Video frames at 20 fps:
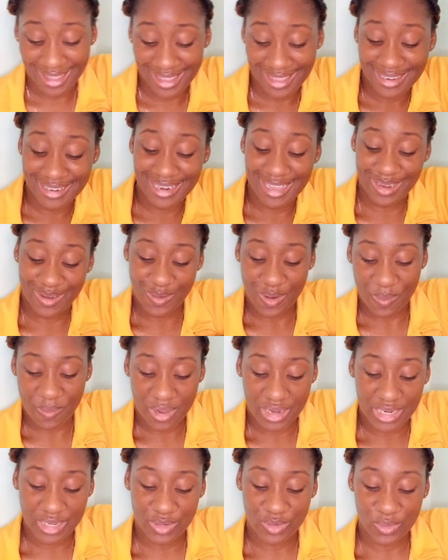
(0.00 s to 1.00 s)
they
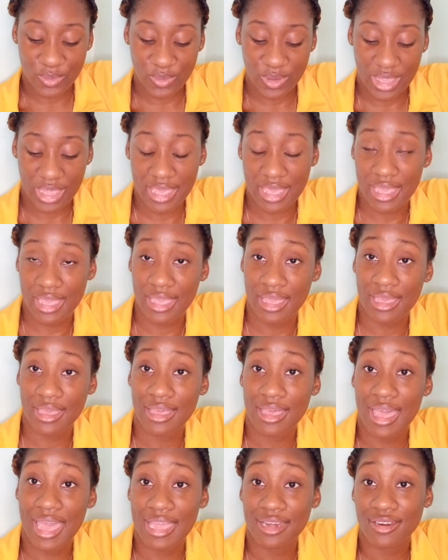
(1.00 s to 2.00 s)
normally do a
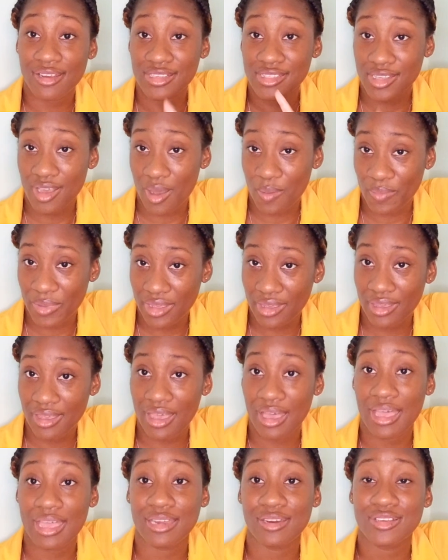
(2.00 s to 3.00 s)
endoscopy.
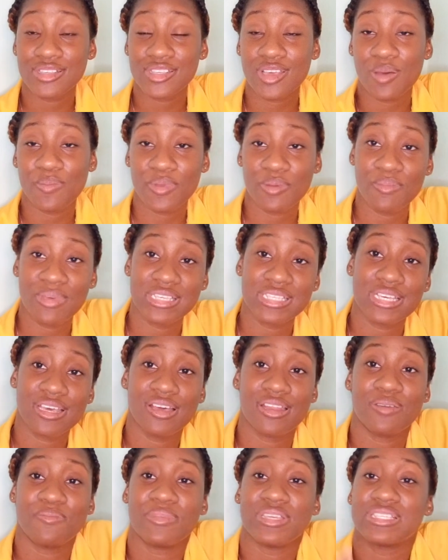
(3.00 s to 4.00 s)
An endoscopy
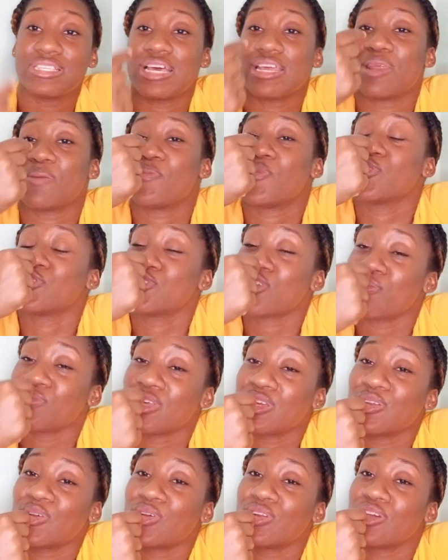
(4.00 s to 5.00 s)
basically means that they push
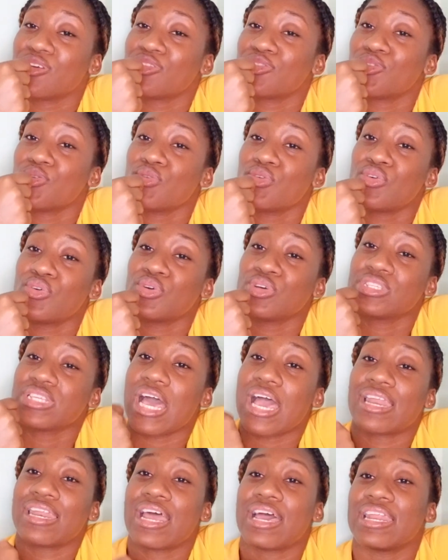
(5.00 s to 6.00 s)
something down your throat
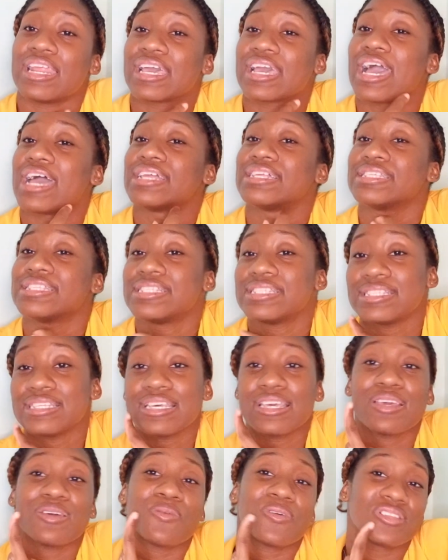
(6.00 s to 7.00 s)
and that they can
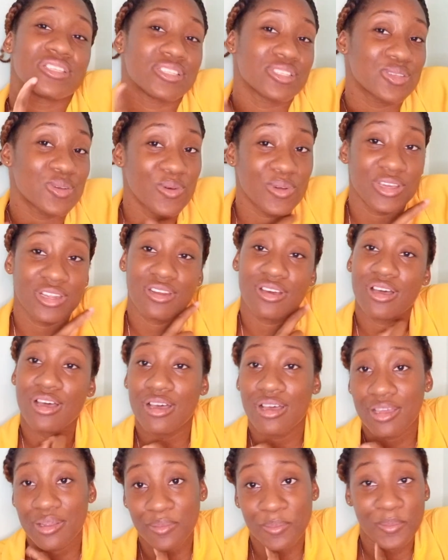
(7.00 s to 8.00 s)
see what is going
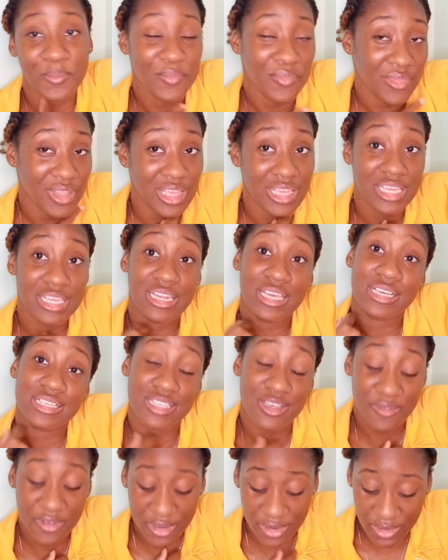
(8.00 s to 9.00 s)
on in your
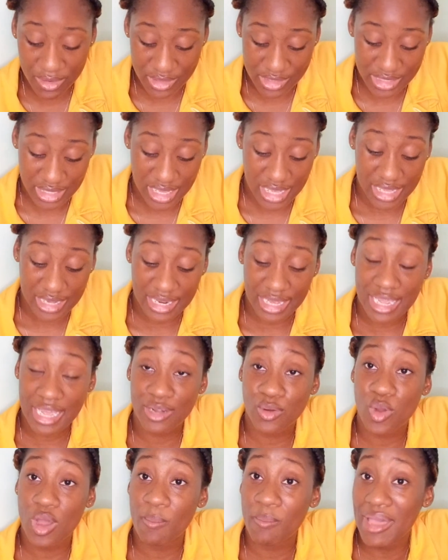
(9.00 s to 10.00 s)
esophagus. They can
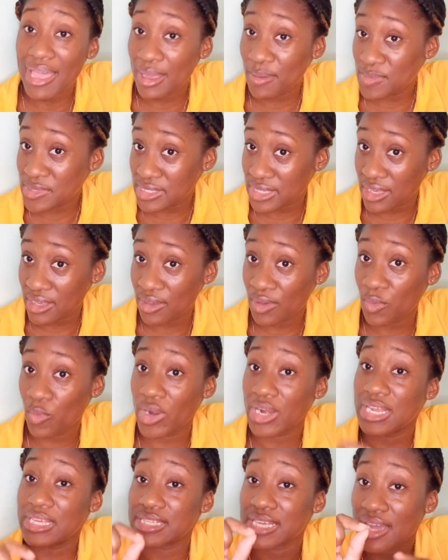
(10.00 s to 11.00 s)
do a biopsy where
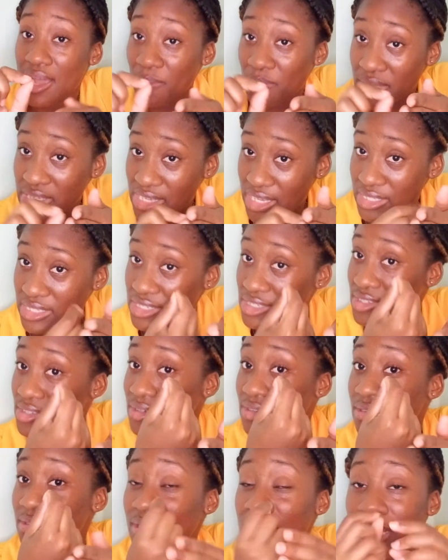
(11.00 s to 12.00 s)
they take a piece of
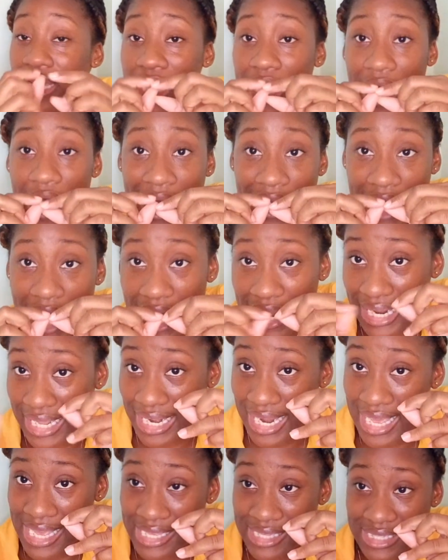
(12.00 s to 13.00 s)
tissue and
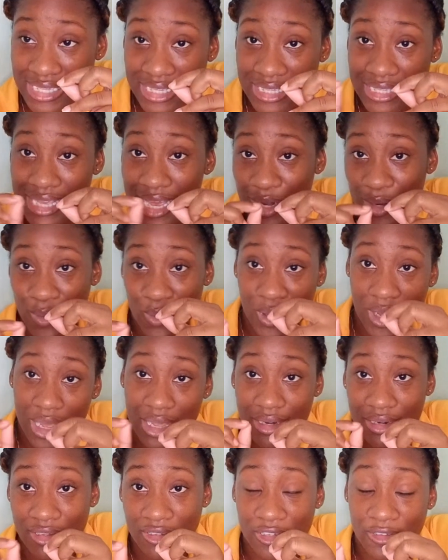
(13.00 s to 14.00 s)
analyze it and look at
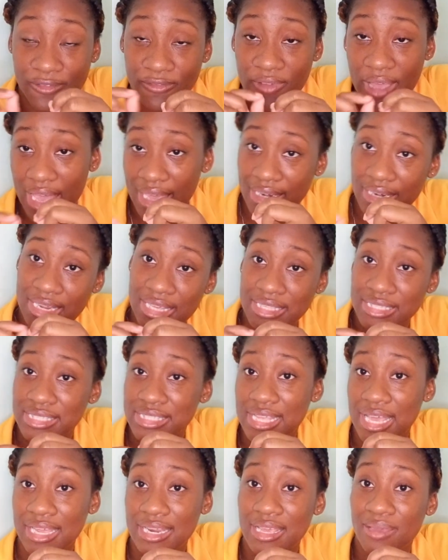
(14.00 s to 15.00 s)
the findings
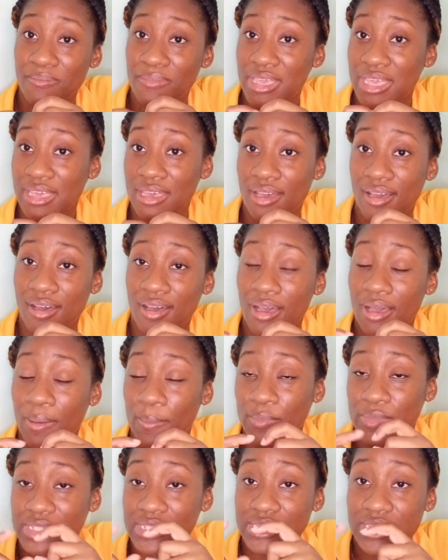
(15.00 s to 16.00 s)
that they may
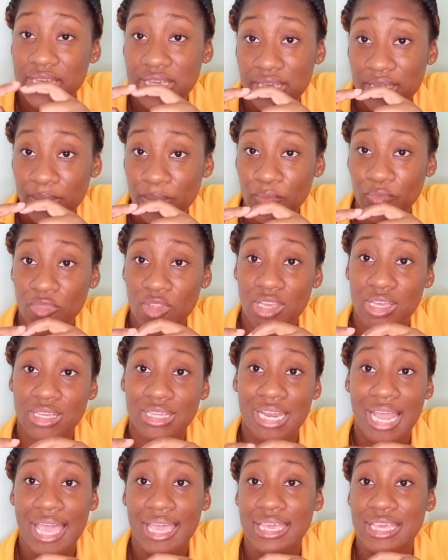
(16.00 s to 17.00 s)
see,
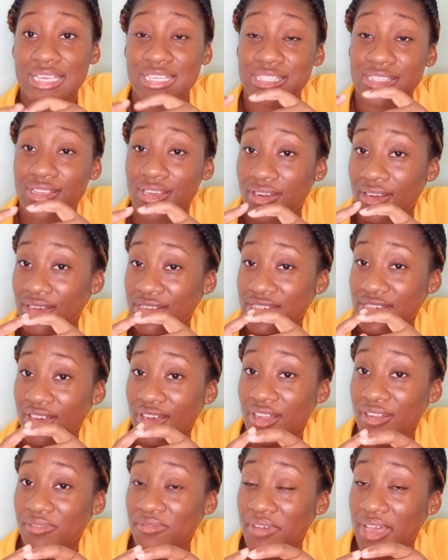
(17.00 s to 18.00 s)
like
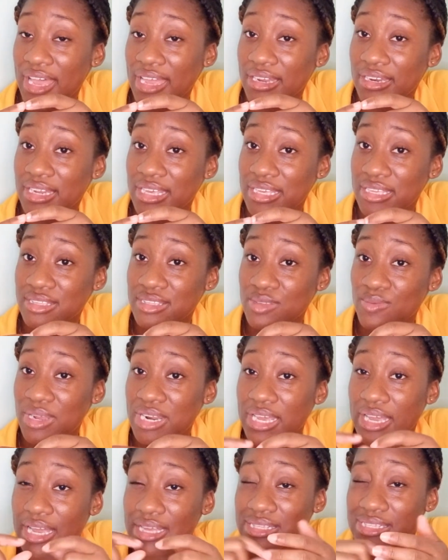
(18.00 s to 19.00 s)
histological findings where they
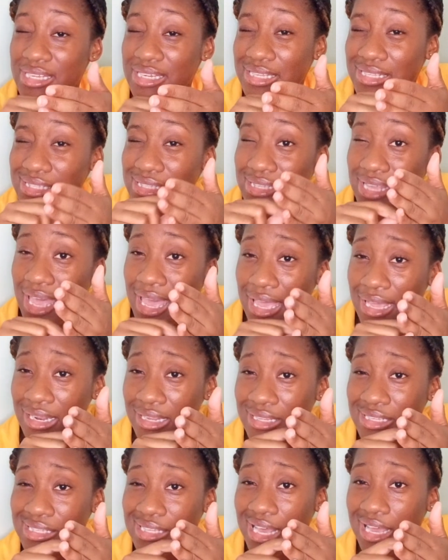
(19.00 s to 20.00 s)
can see the
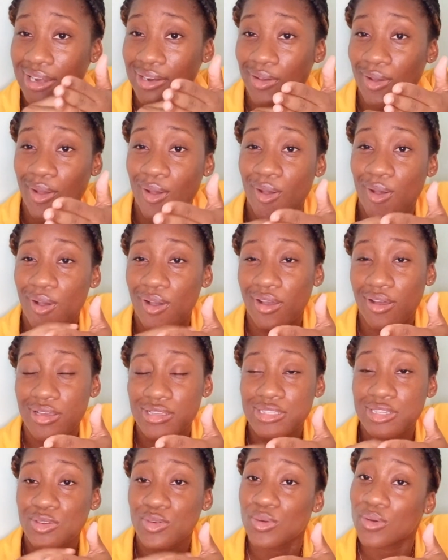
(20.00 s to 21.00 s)
cells. And because,
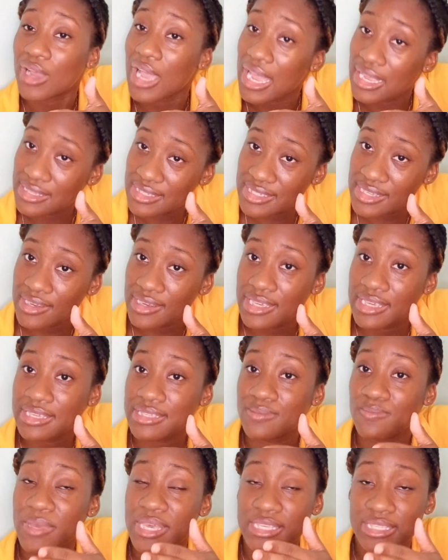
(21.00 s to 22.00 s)
you know, cancer is
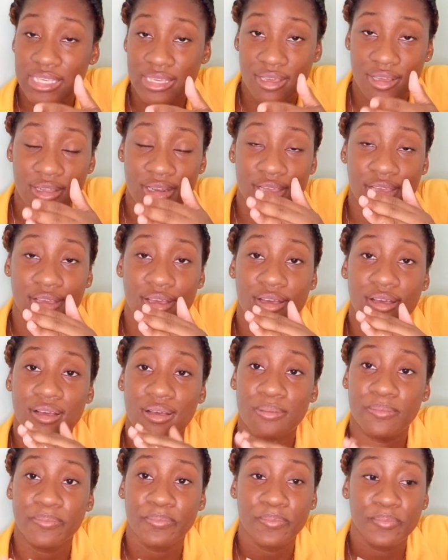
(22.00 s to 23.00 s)
basically
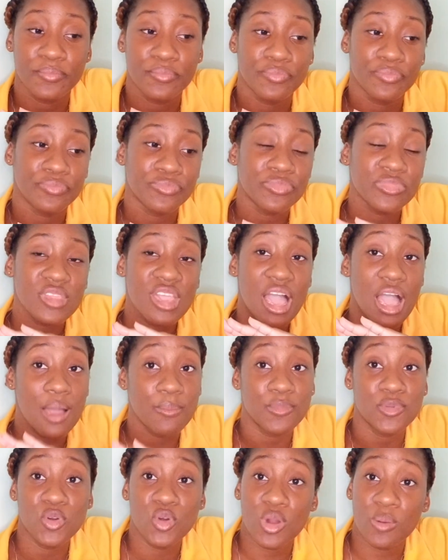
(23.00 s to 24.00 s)

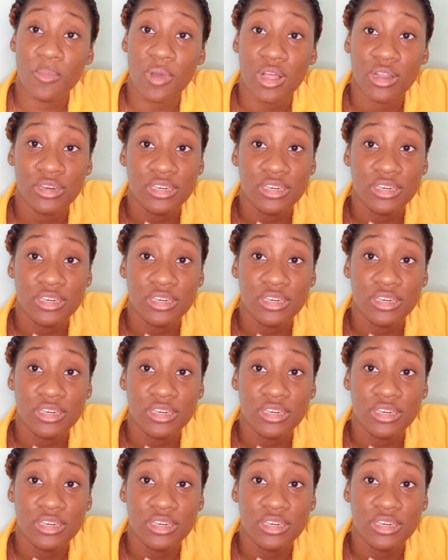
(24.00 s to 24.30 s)
abnormal